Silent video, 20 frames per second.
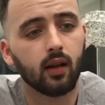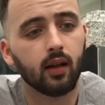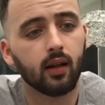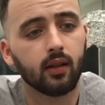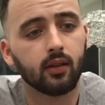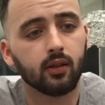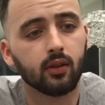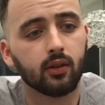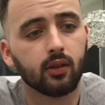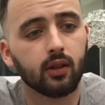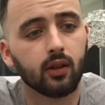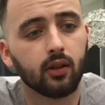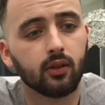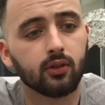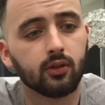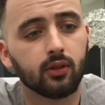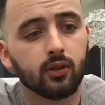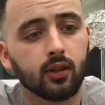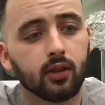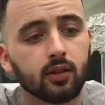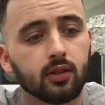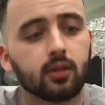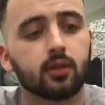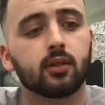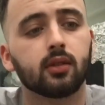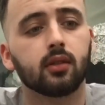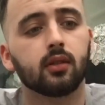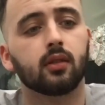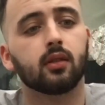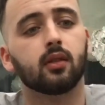and you're going to undo
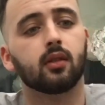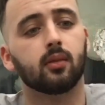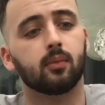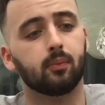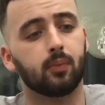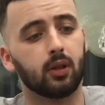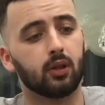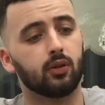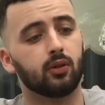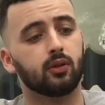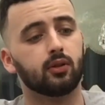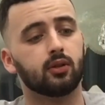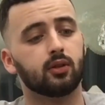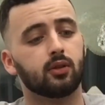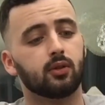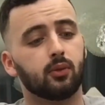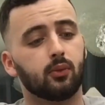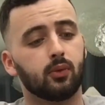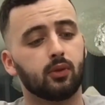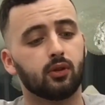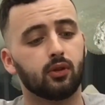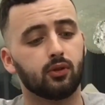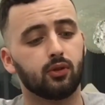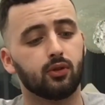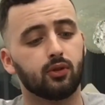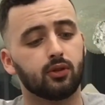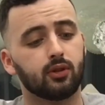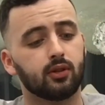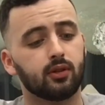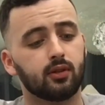this, because when you're
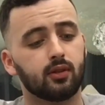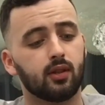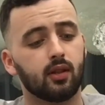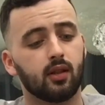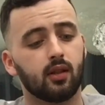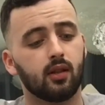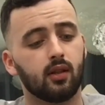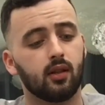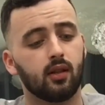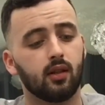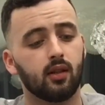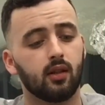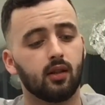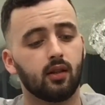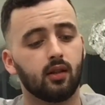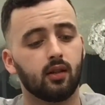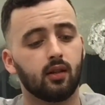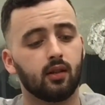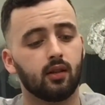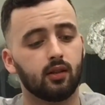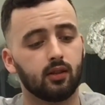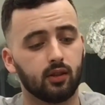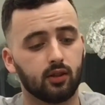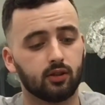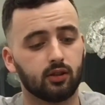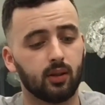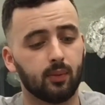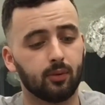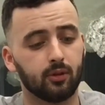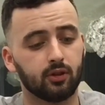using your
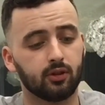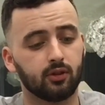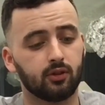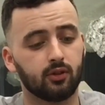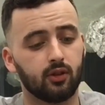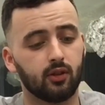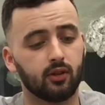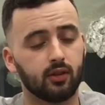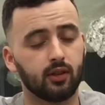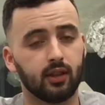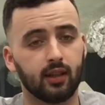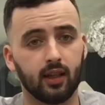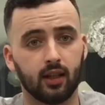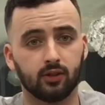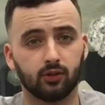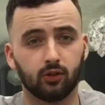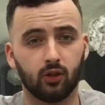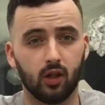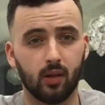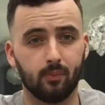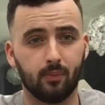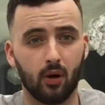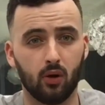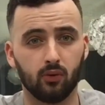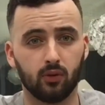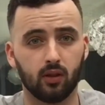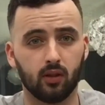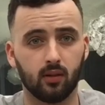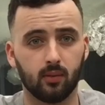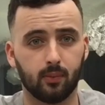clippers a lot, you get a lot of
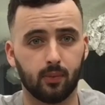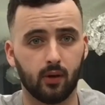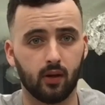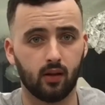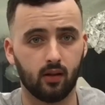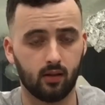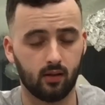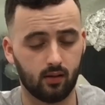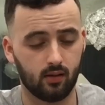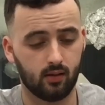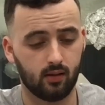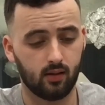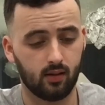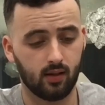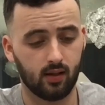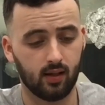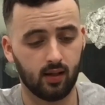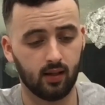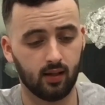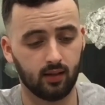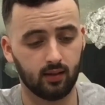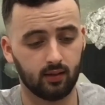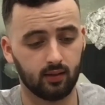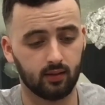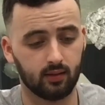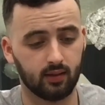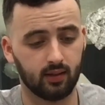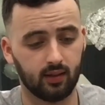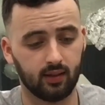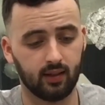build up
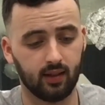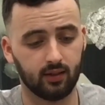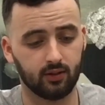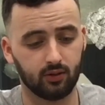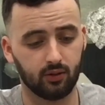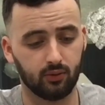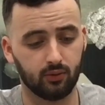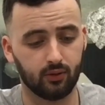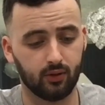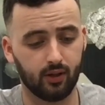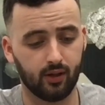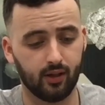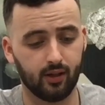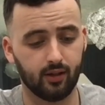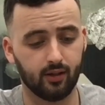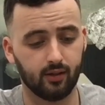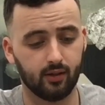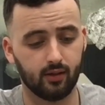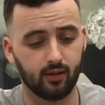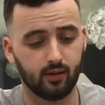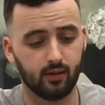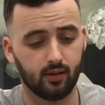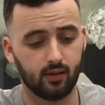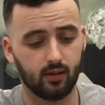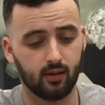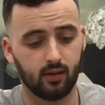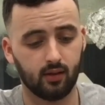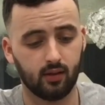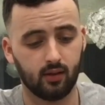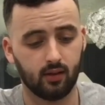and it gets all dirty
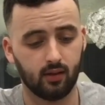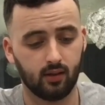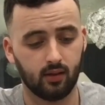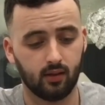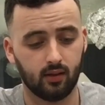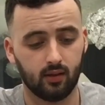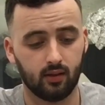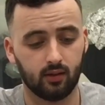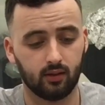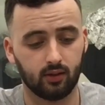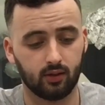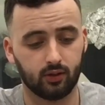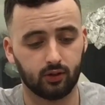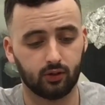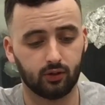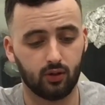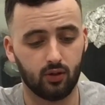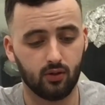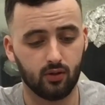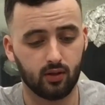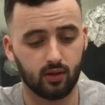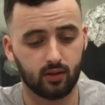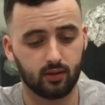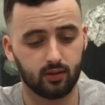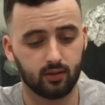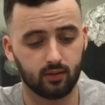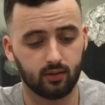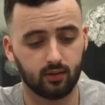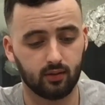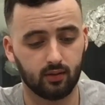and clogged.
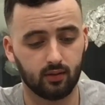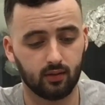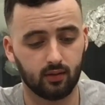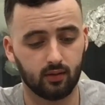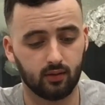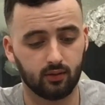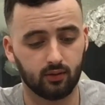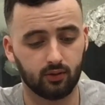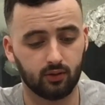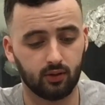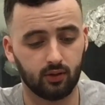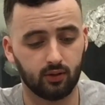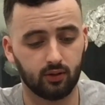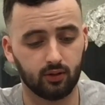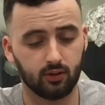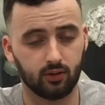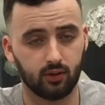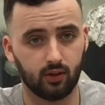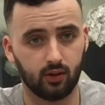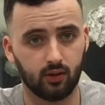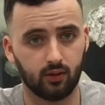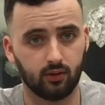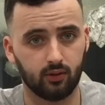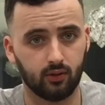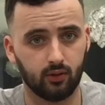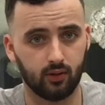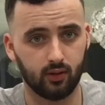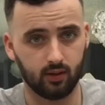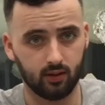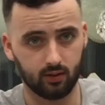So you're just going to
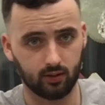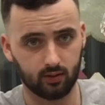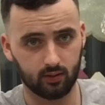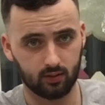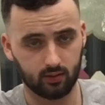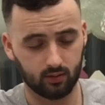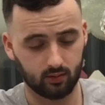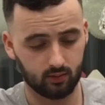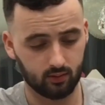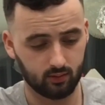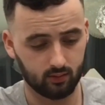undo this,